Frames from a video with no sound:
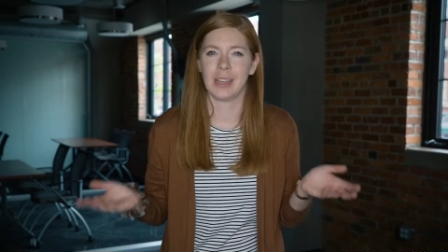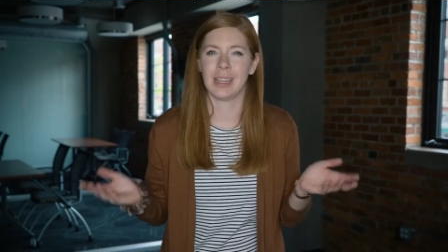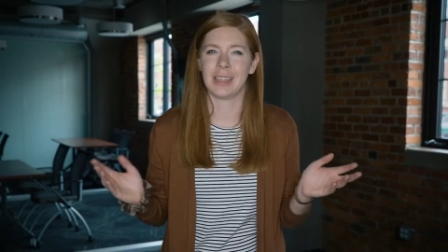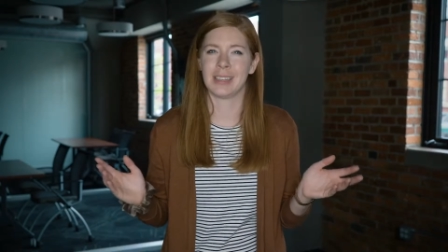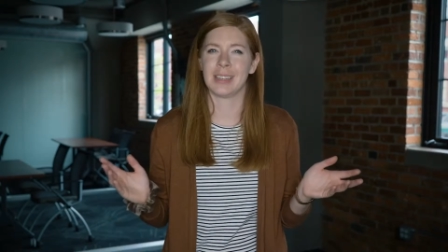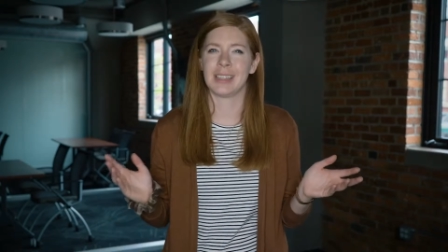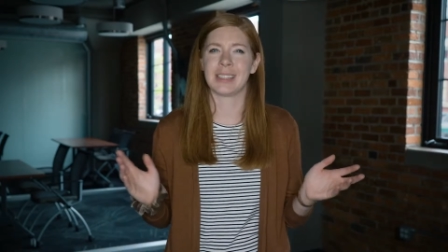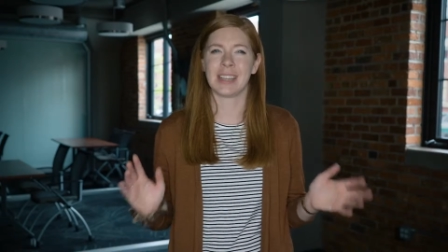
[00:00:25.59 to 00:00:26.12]

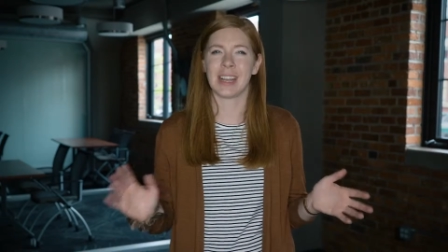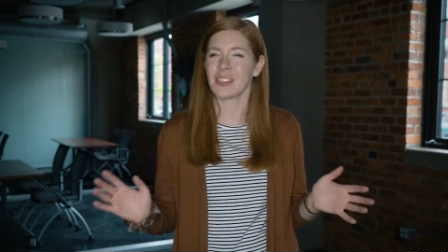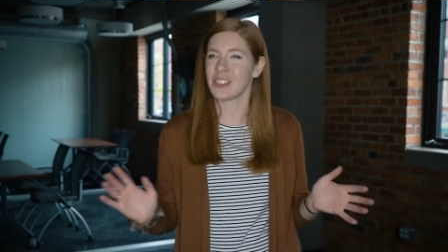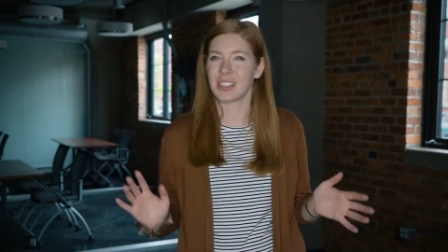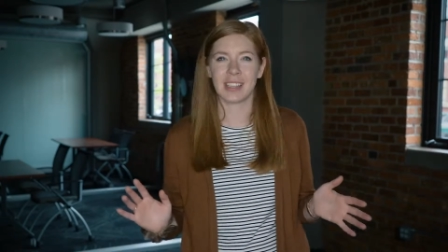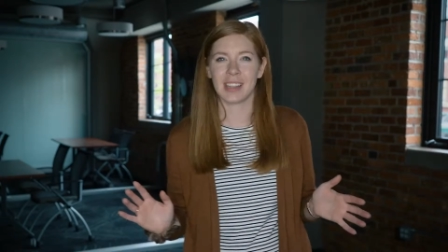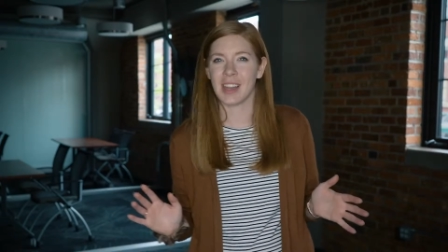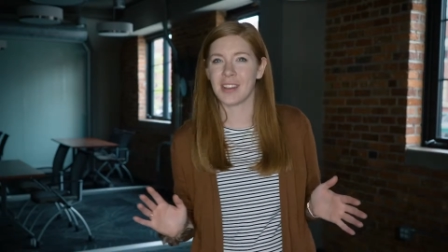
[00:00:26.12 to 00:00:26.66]
And it's not
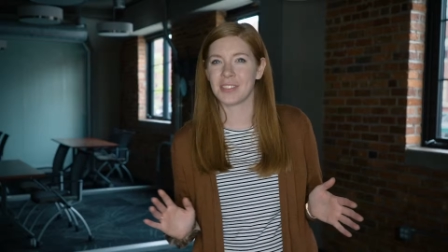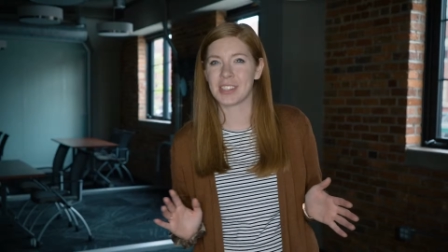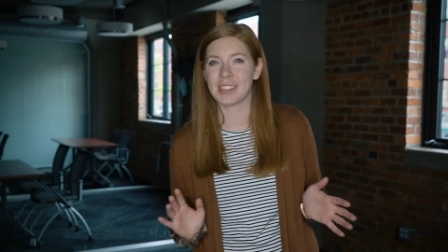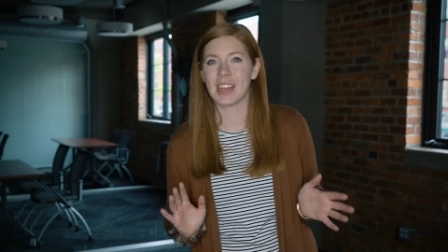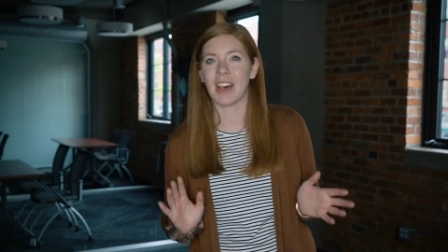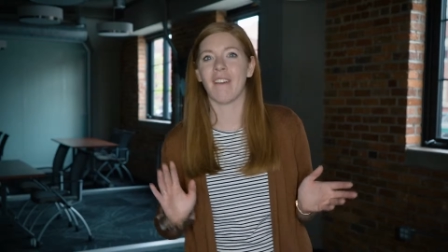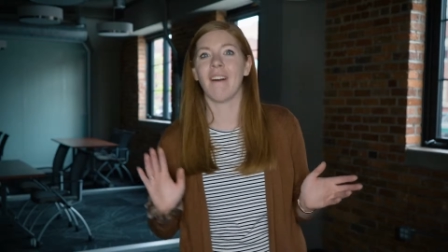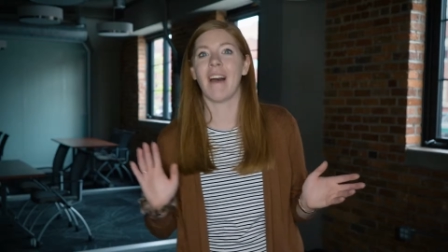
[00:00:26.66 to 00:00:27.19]
just enough to
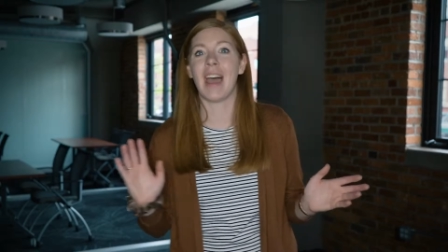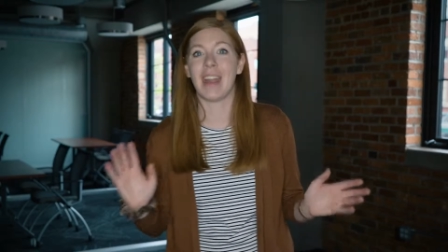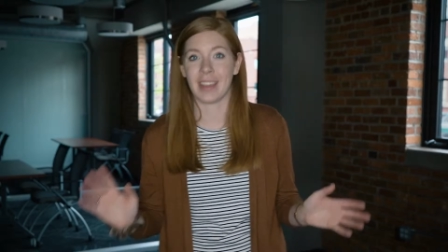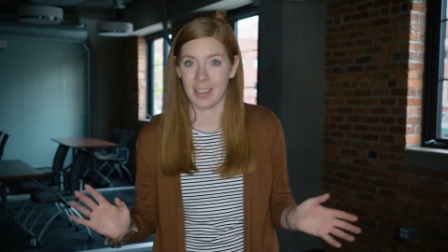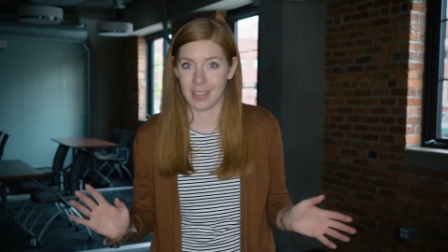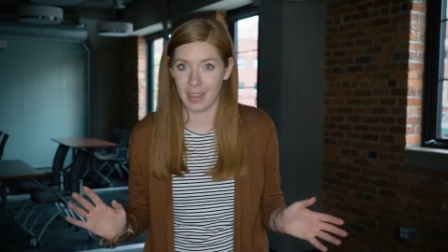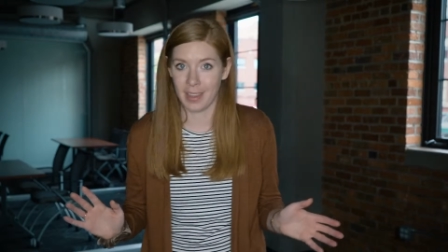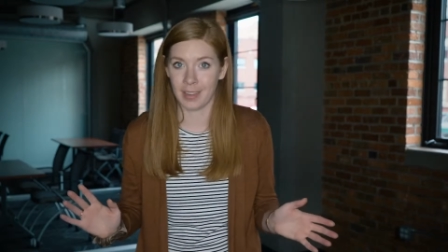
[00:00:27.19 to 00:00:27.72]
sell
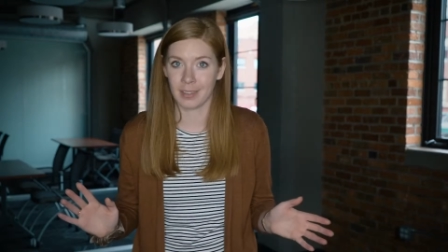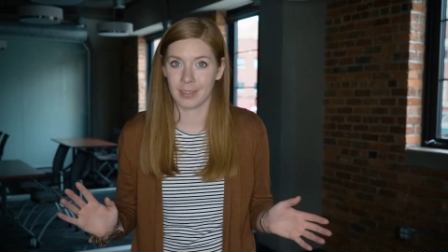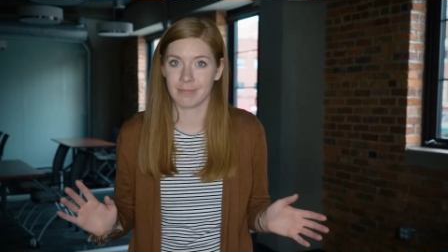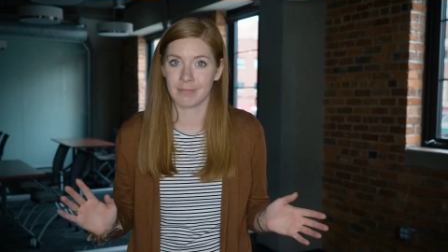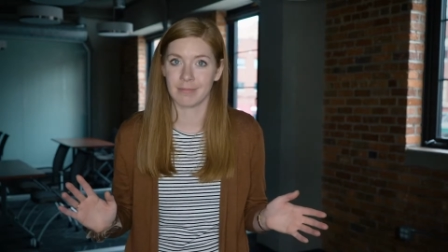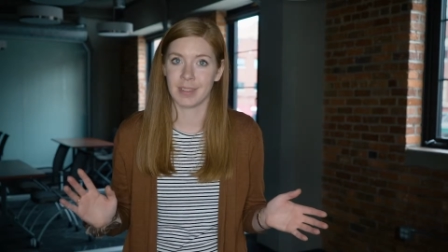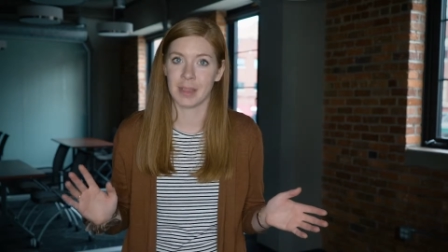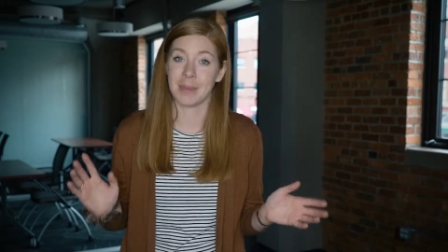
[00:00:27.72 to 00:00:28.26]
anything.
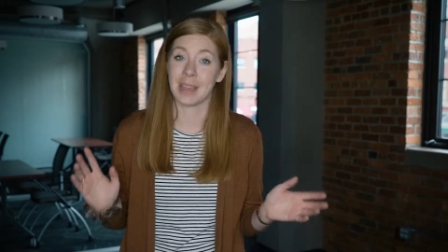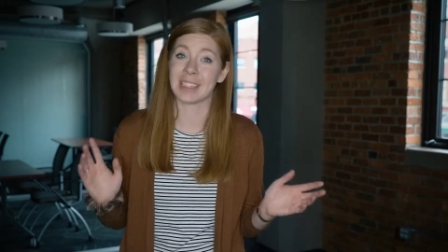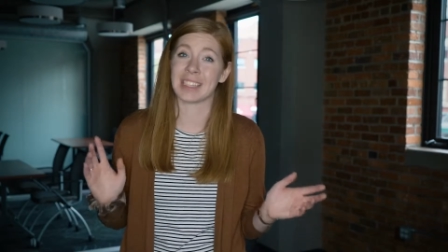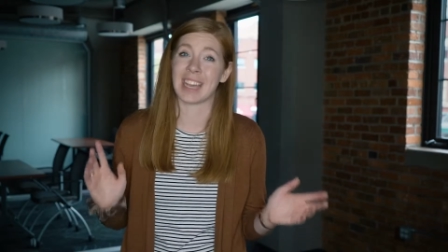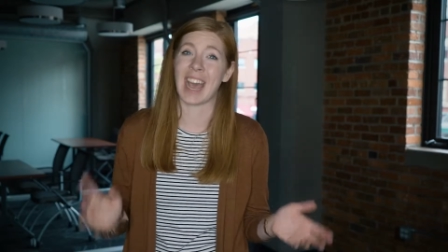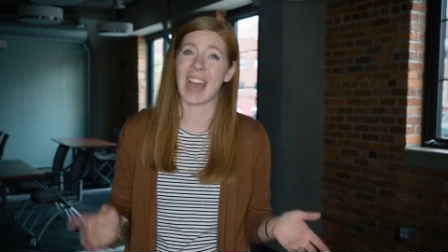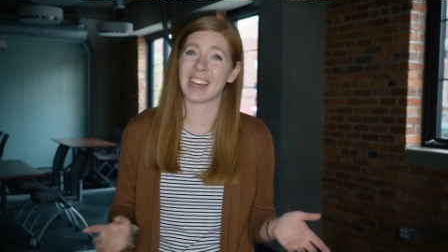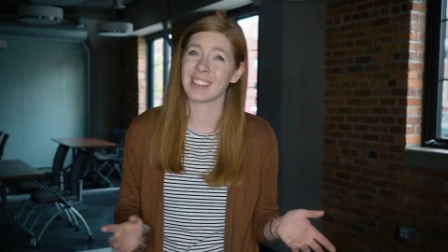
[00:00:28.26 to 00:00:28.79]
It
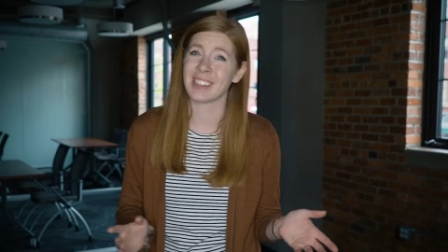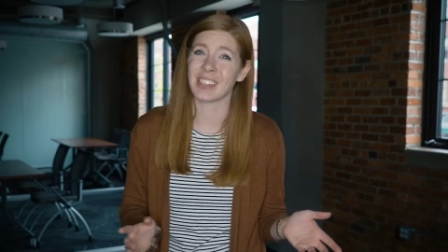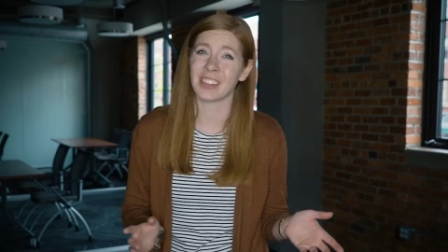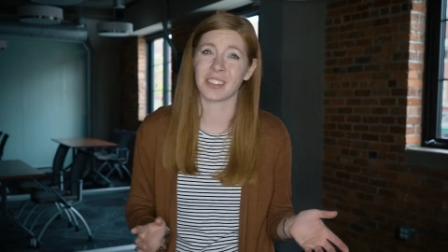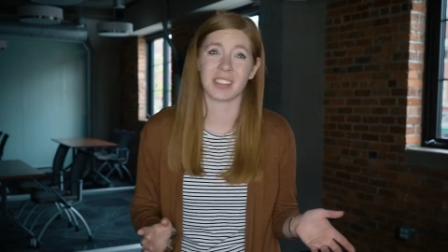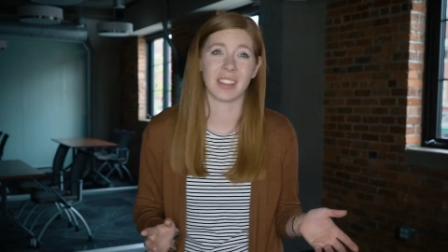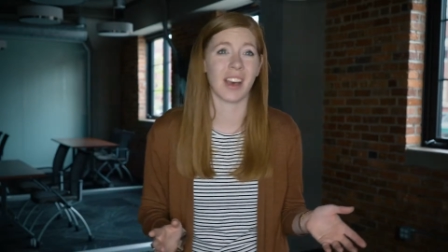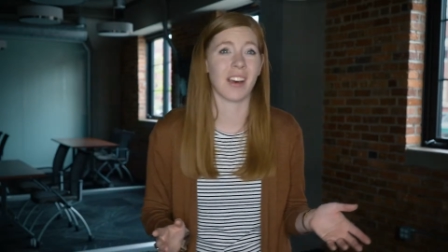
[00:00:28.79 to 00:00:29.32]
means asking
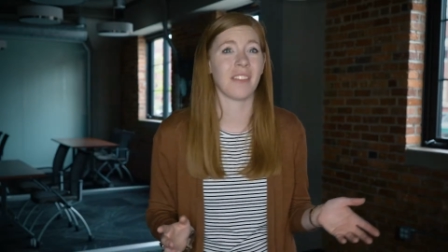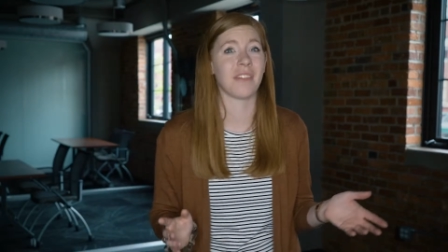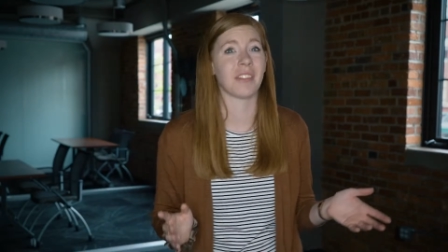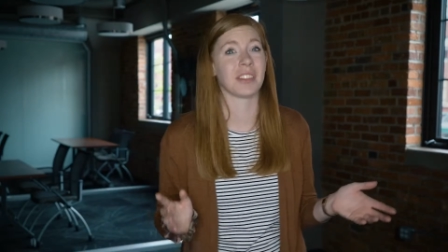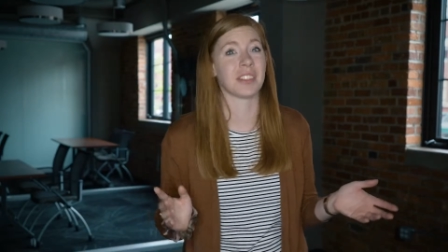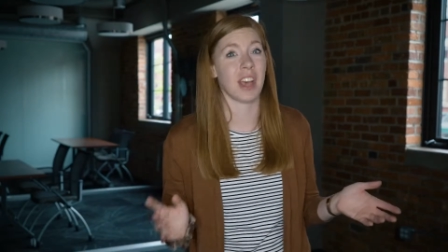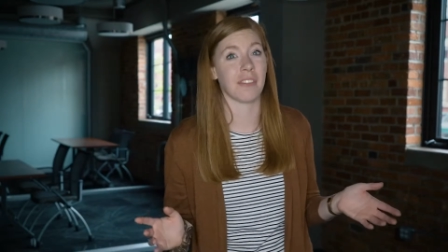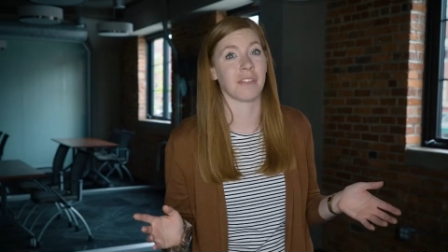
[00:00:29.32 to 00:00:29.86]
yourself
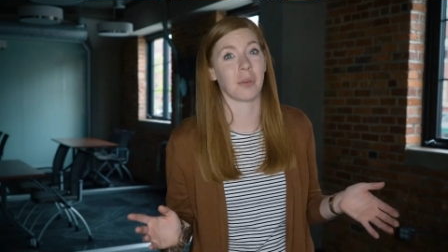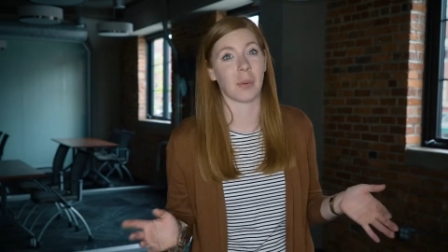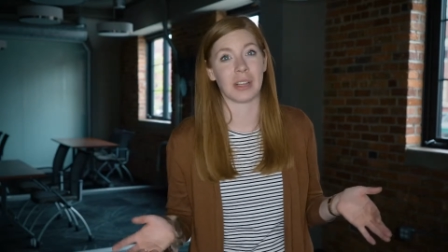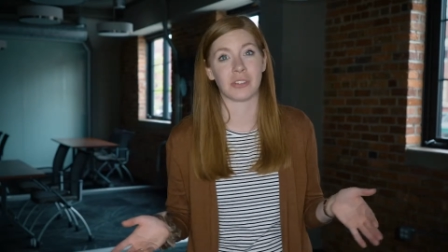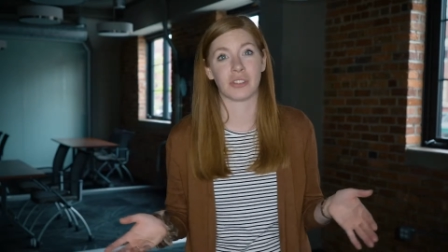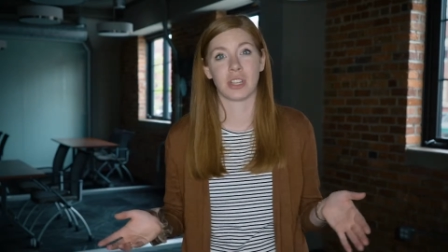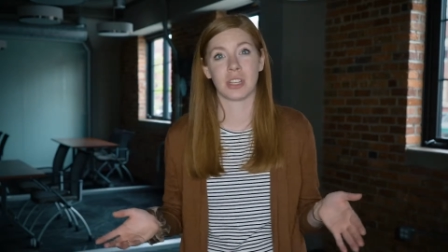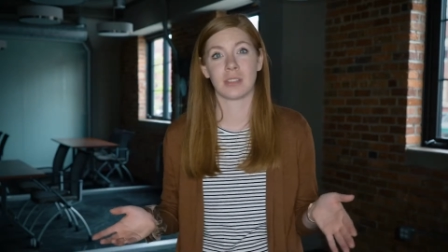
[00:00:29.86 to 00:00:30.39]
the tough
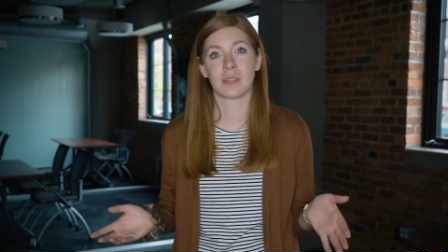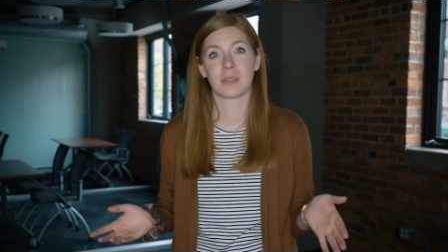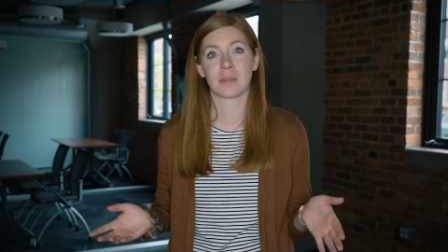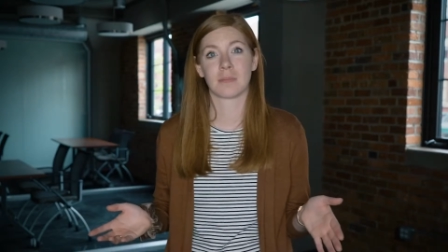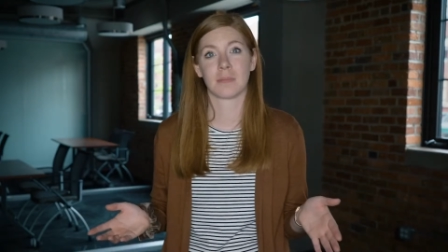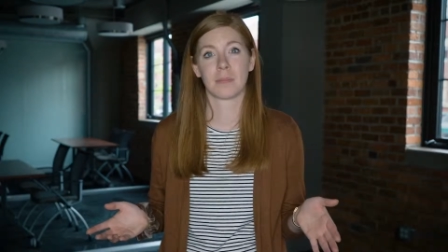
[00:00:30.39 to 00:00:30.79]
questions.